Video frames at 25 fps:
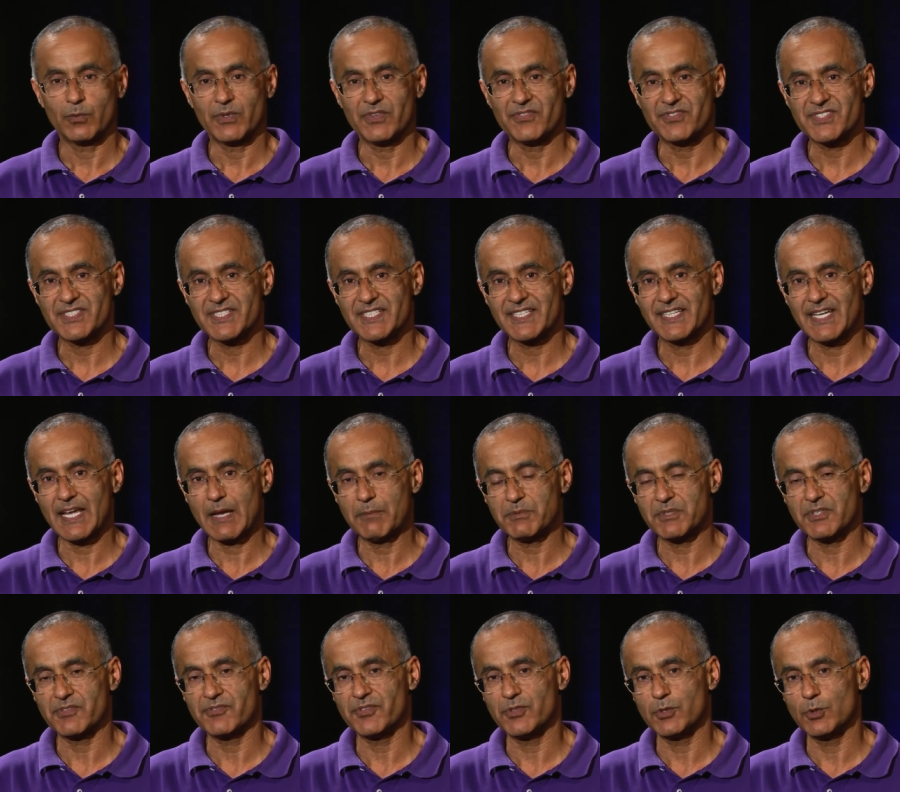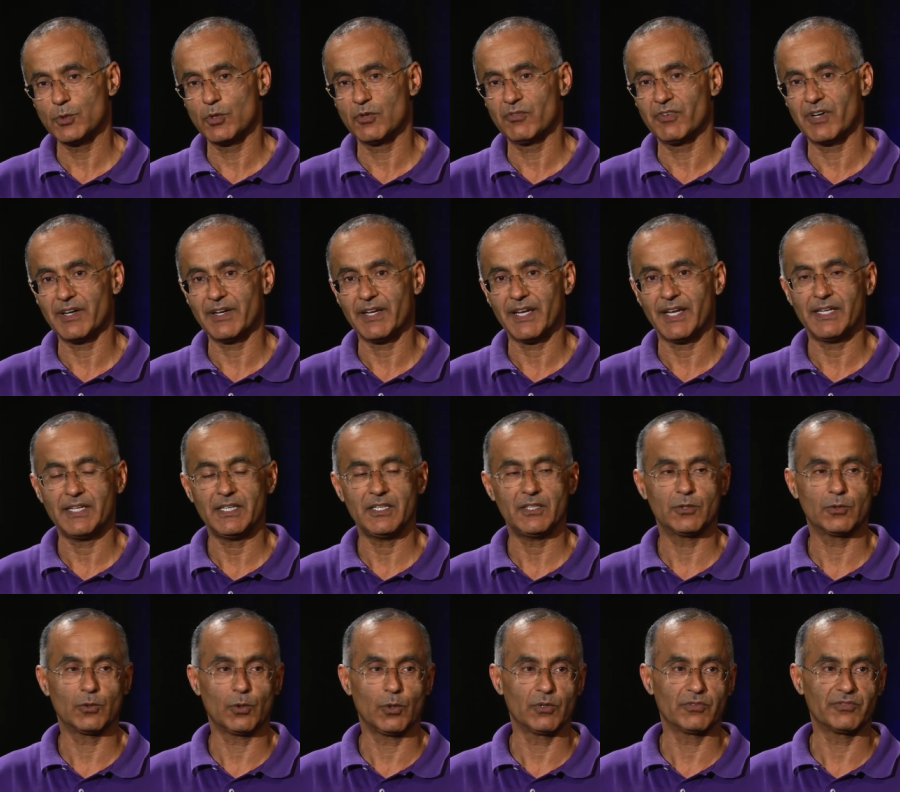We've kept a few of our
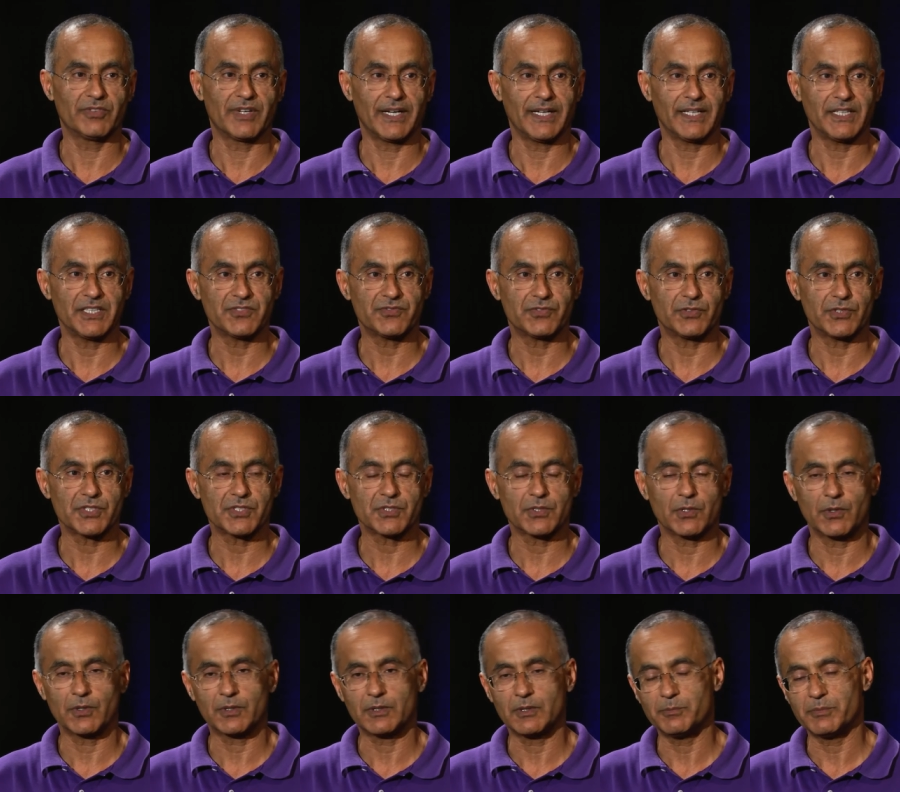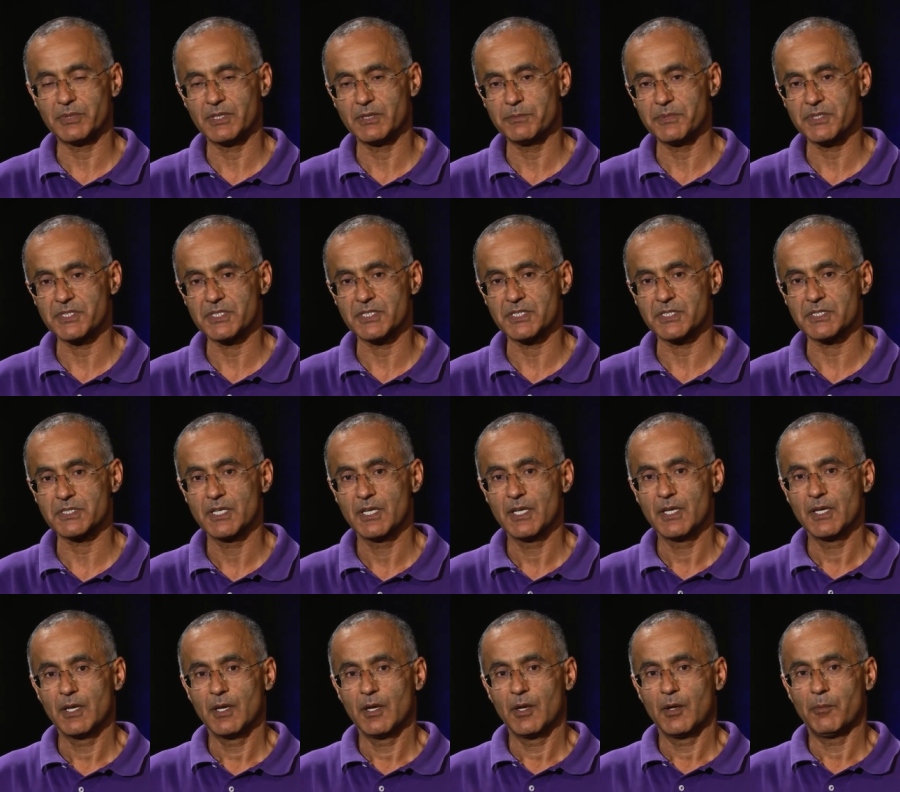80-year-old vines for historical purposes,
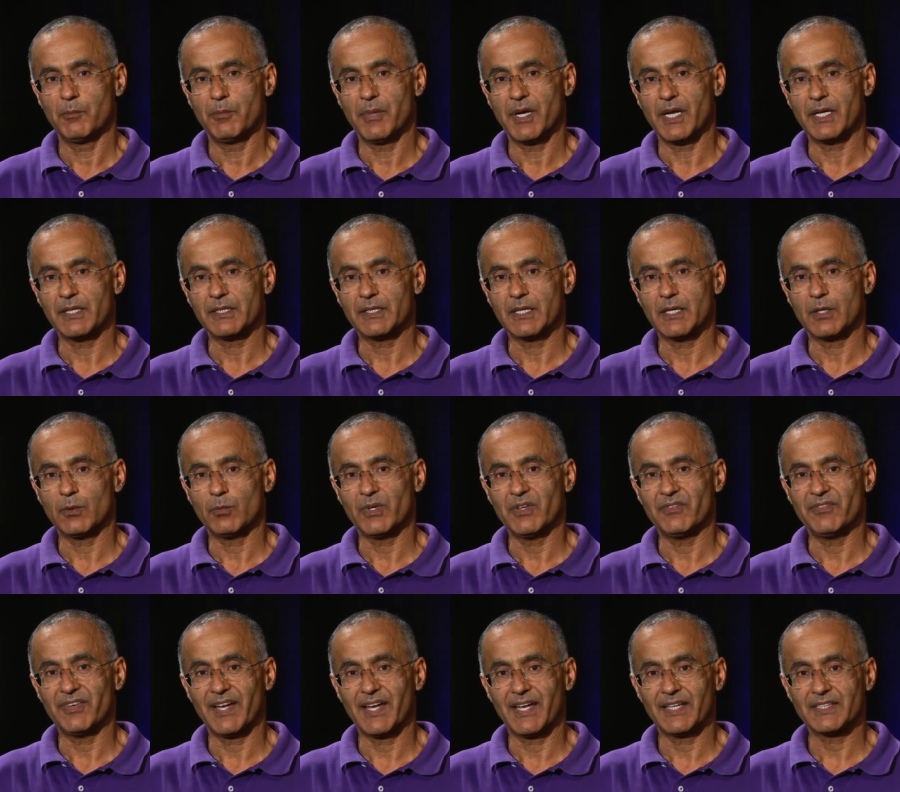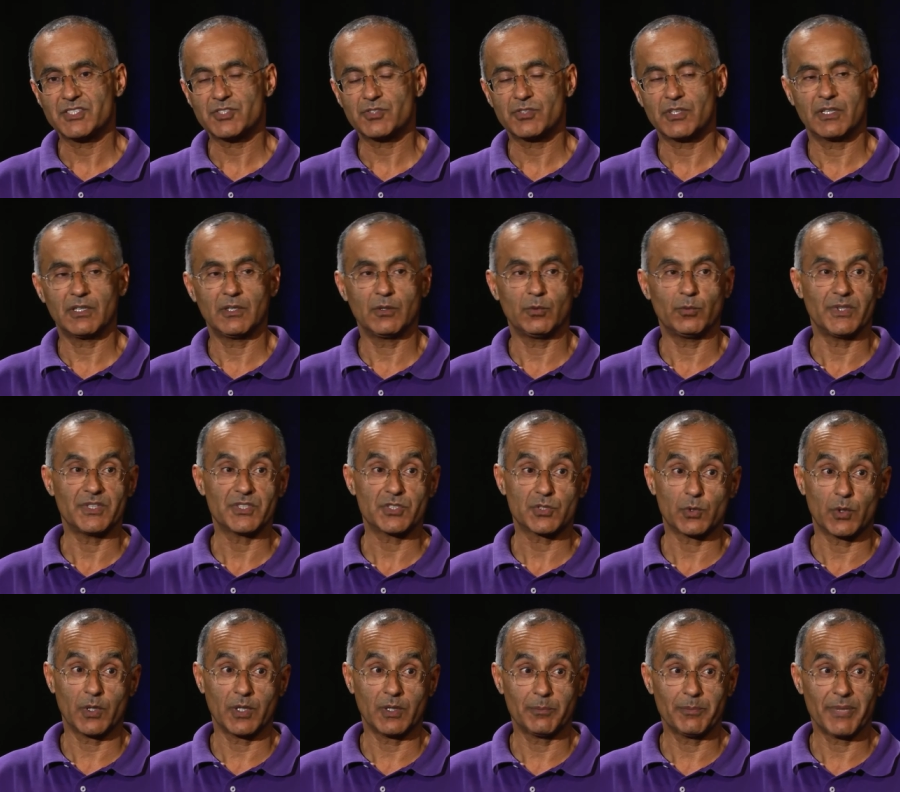but uh, we've had struggle with
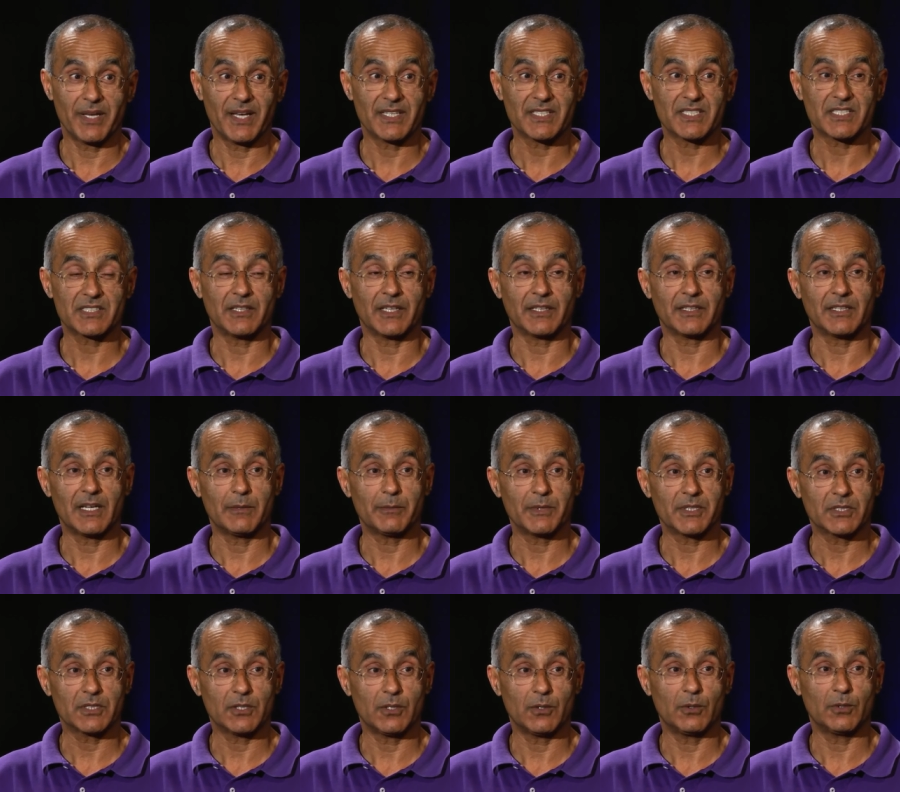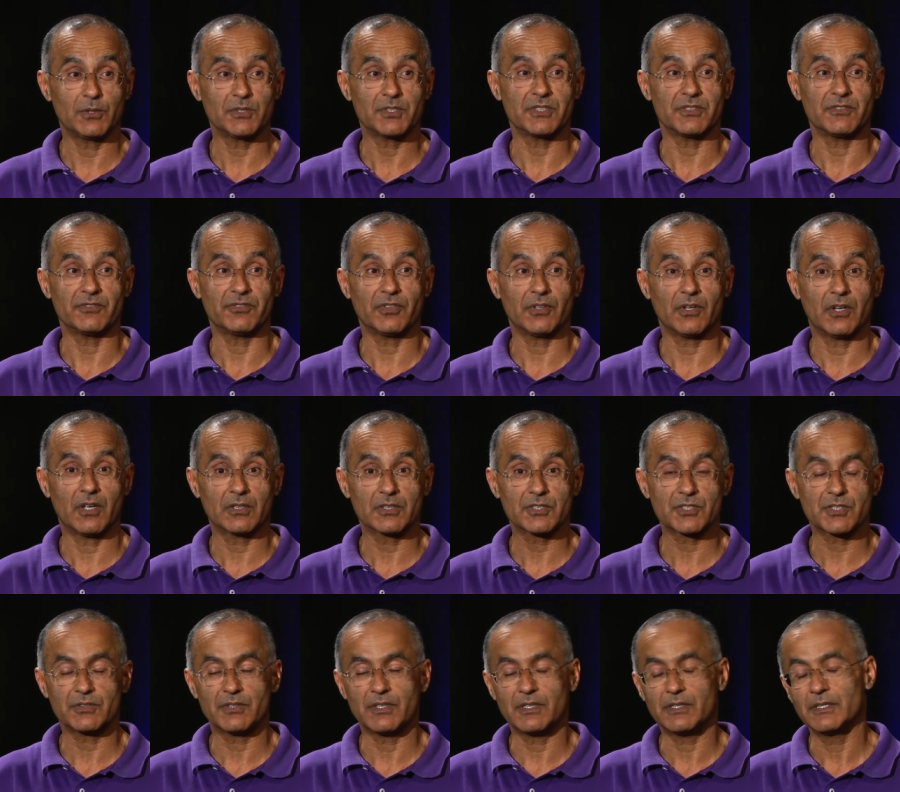soil pests like nematodes and
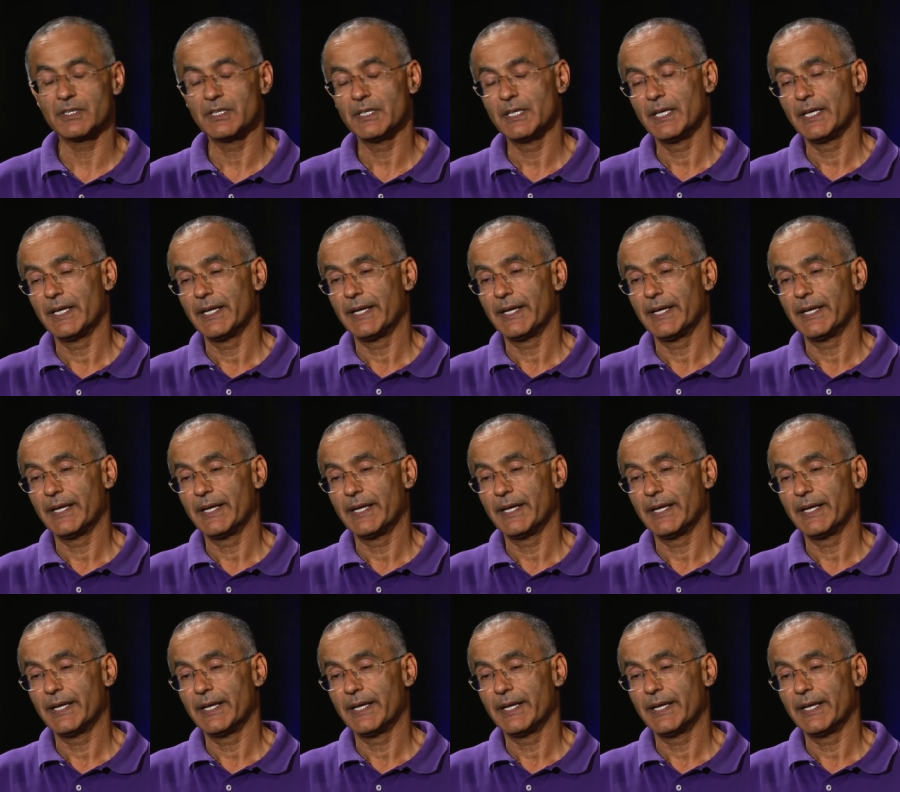phylloxera.